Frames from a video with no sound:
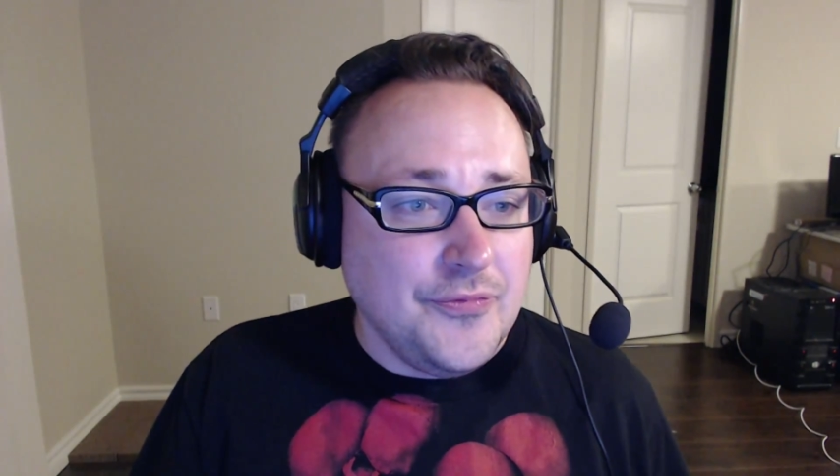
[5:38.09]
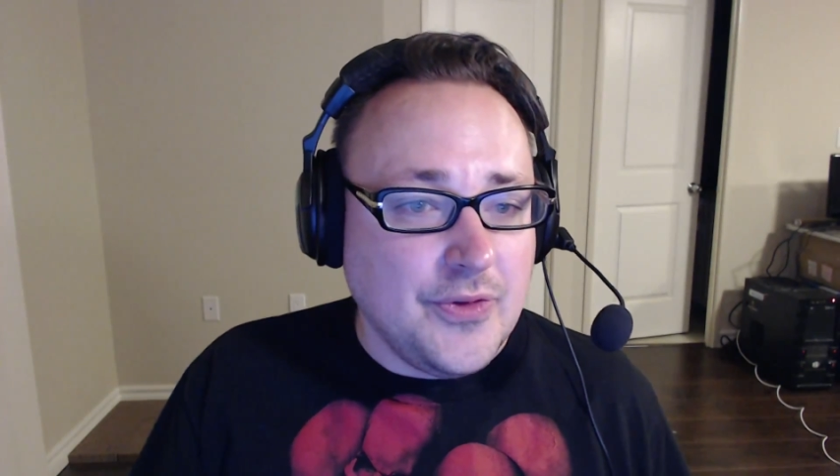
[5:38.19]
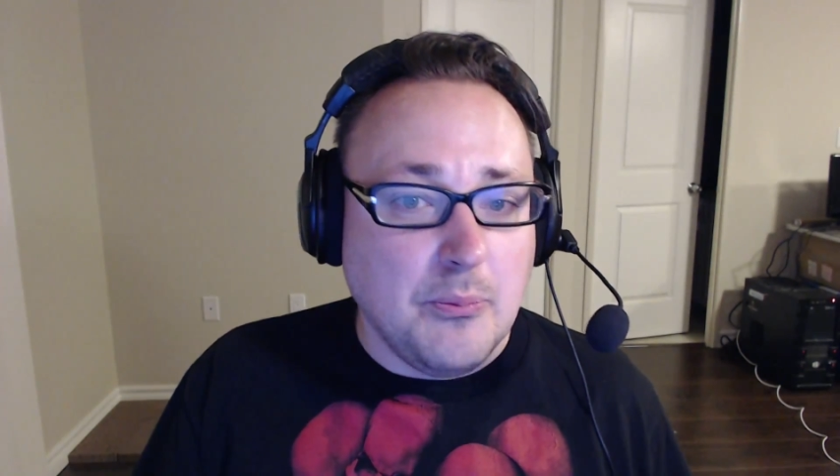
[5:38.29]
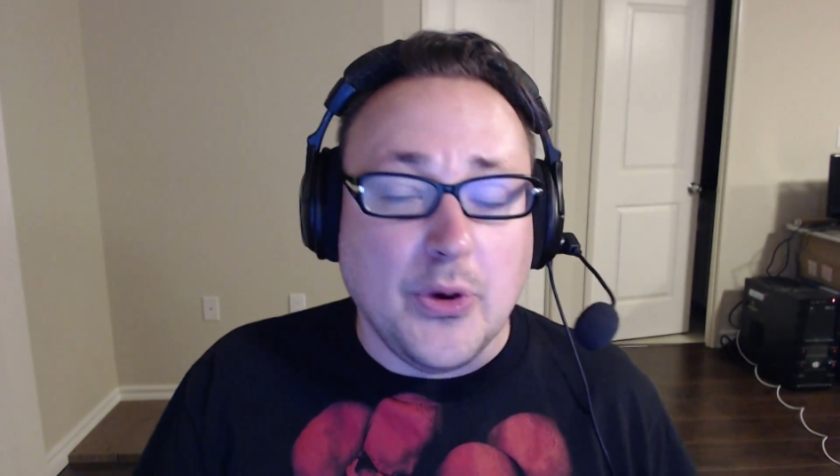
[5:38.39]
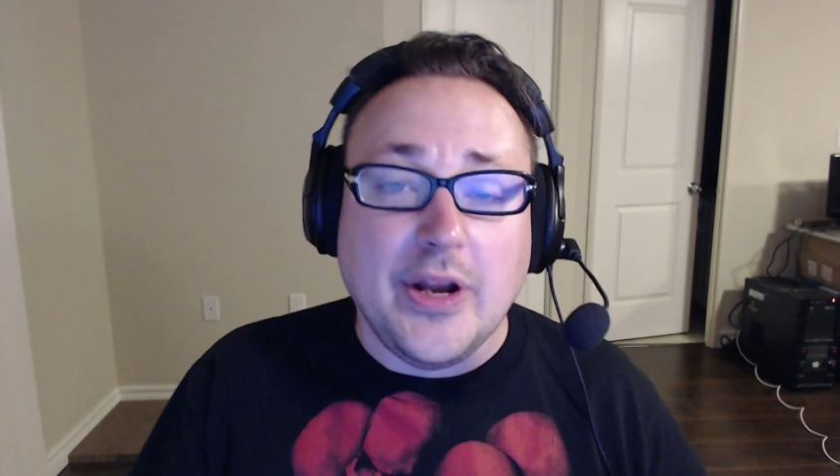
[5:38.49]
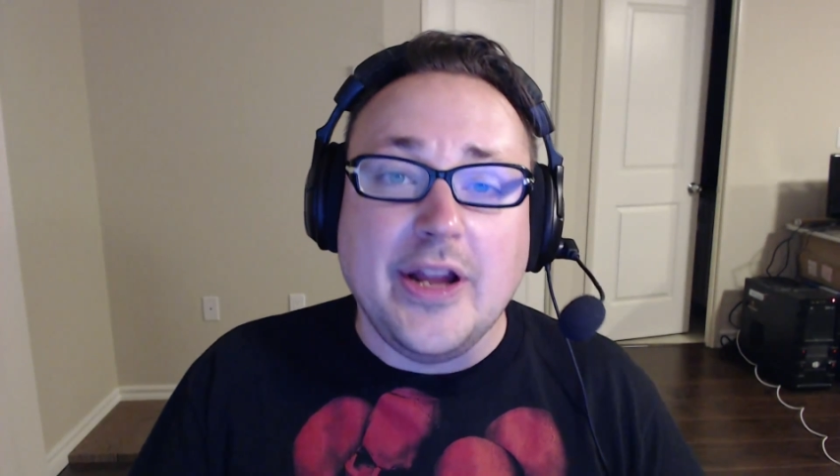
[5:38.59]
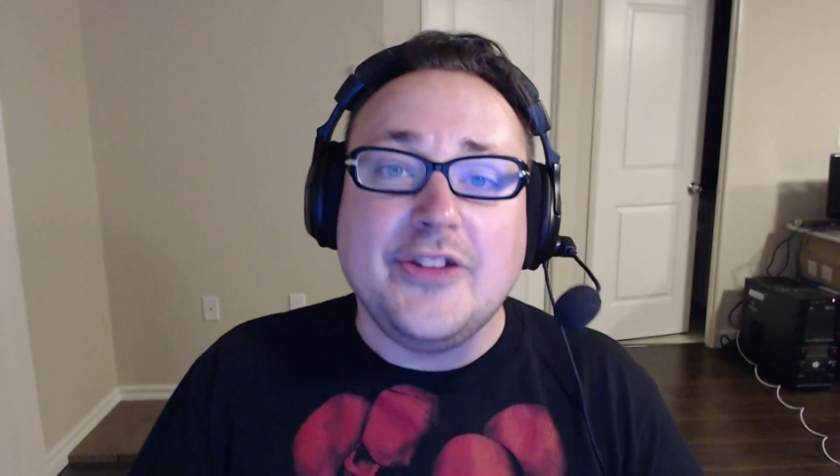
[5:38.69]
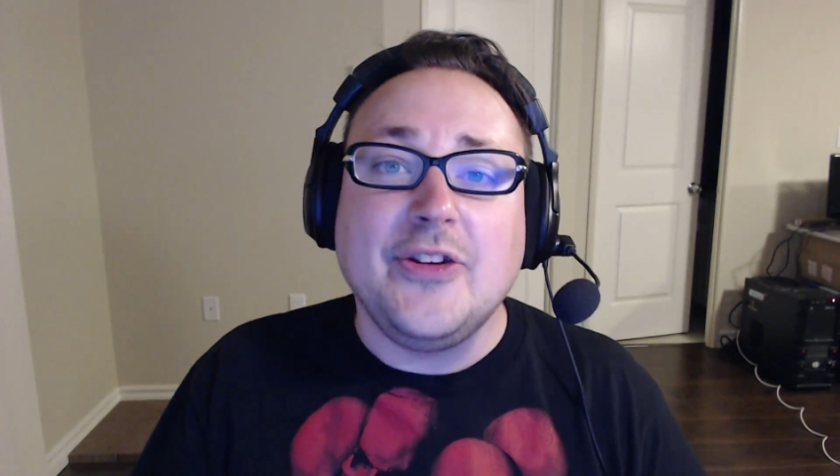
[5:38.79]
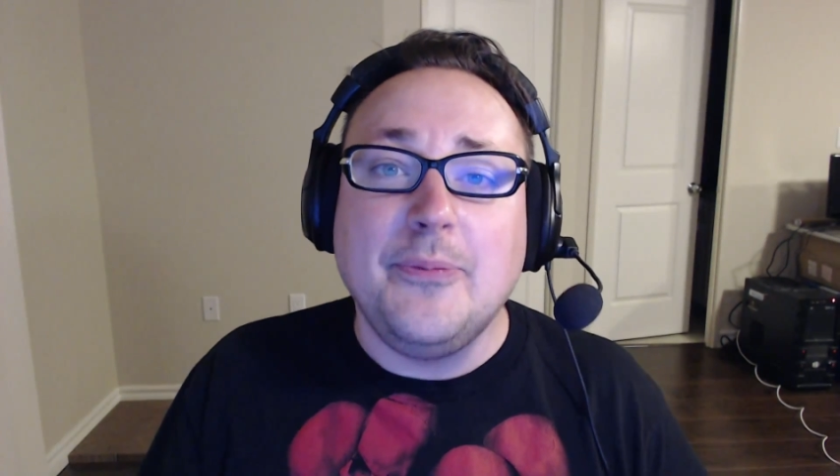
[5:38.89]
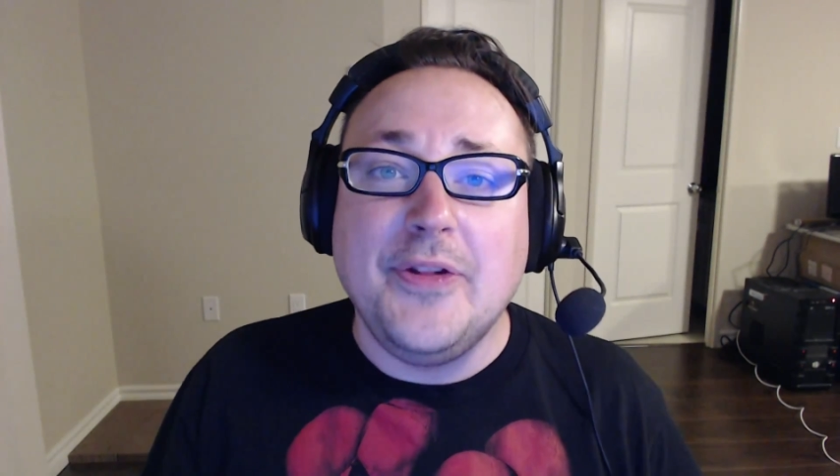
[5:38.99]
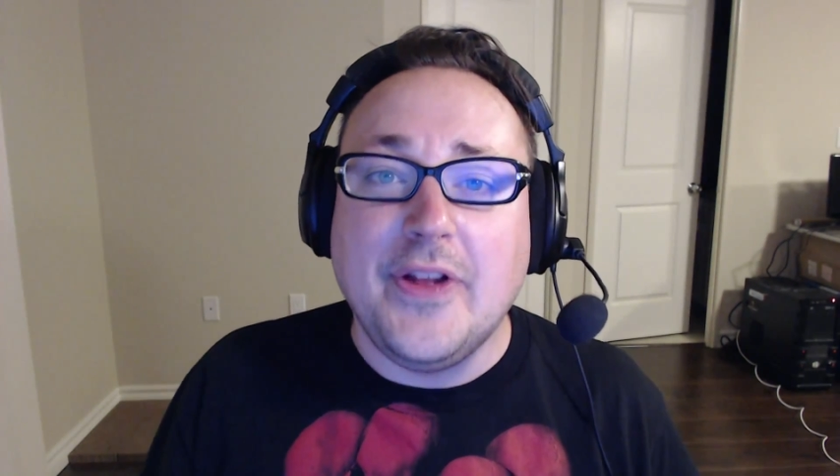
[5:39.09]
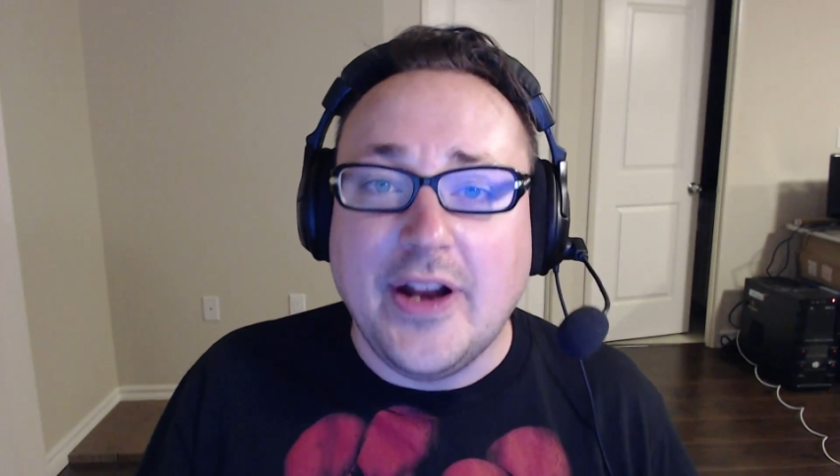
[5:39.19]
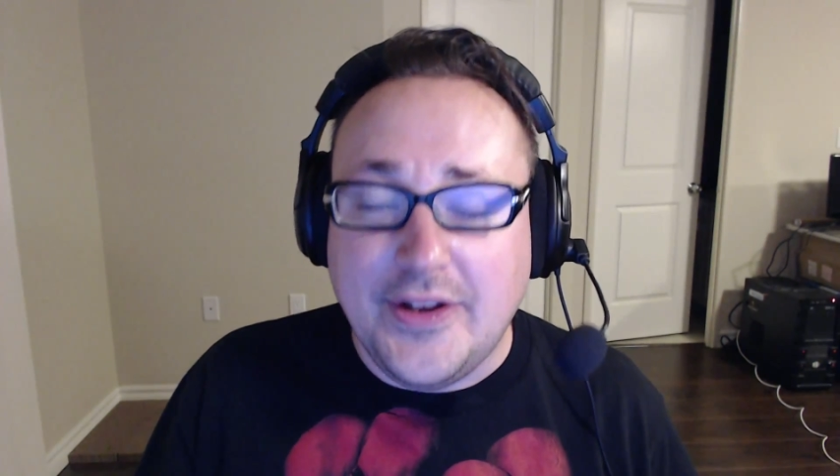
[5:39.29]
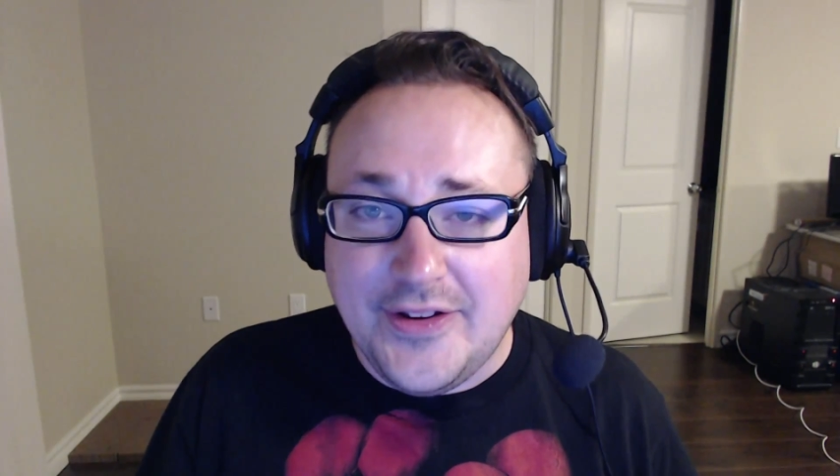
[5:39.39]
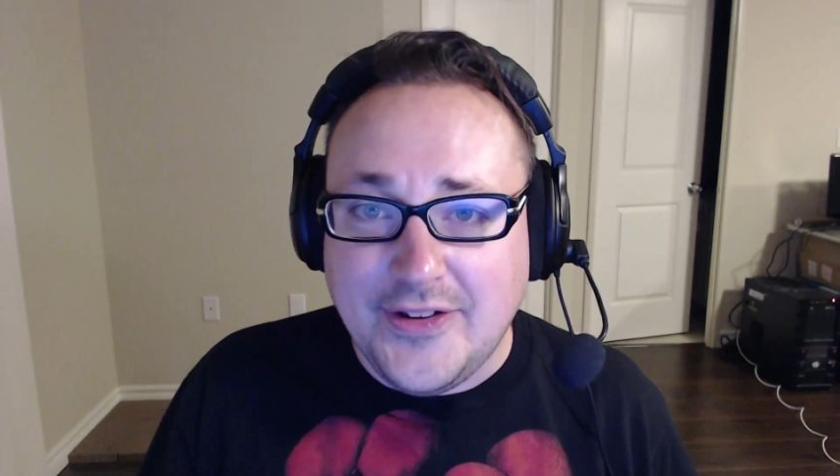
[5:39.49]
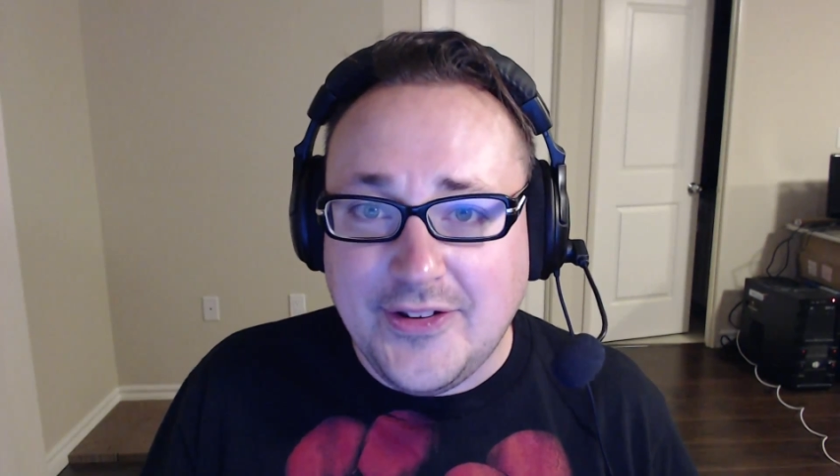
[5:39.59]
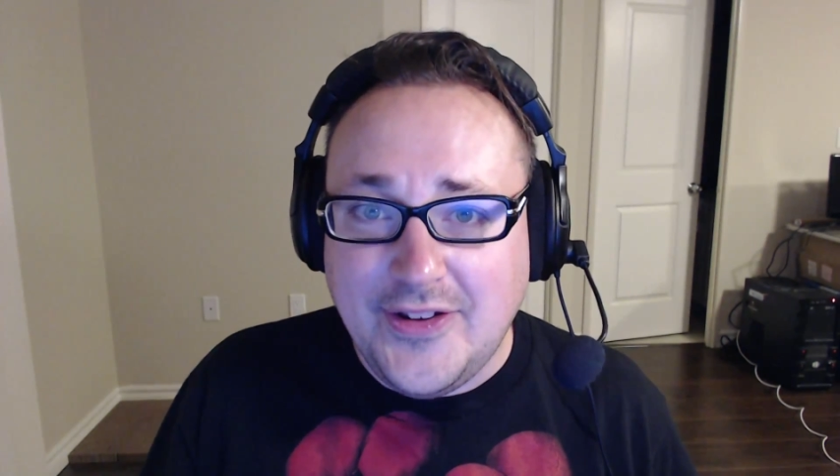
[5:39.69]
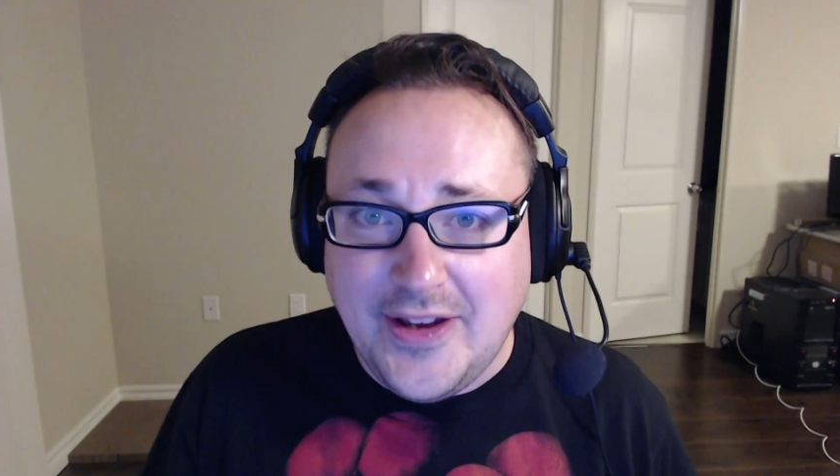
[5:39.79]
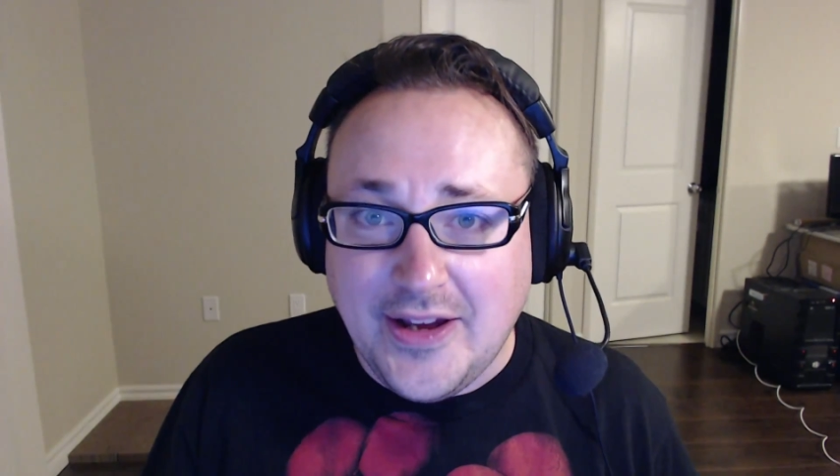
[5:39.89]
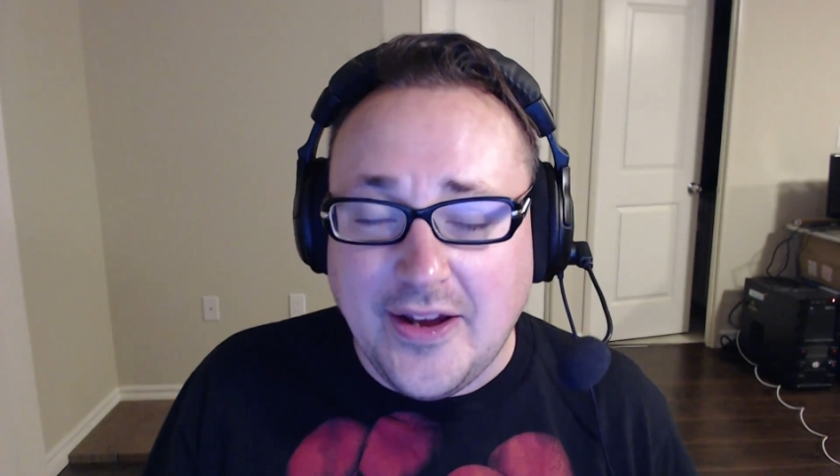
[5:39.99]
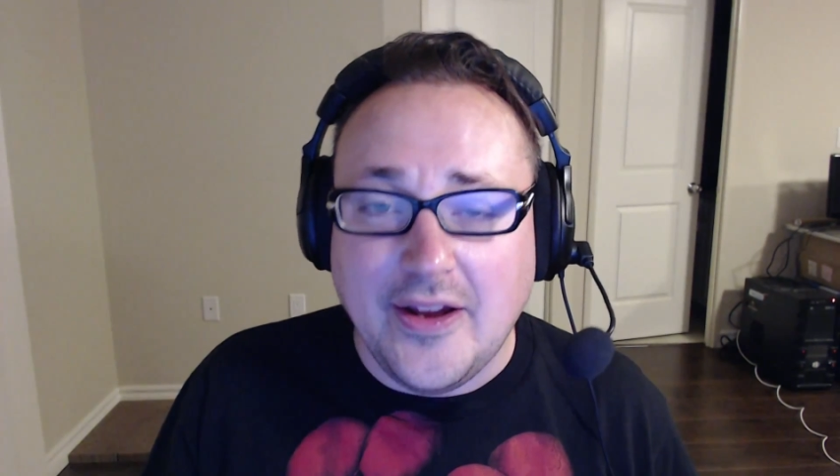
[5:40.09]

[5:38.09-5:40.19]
but it's something that I did see,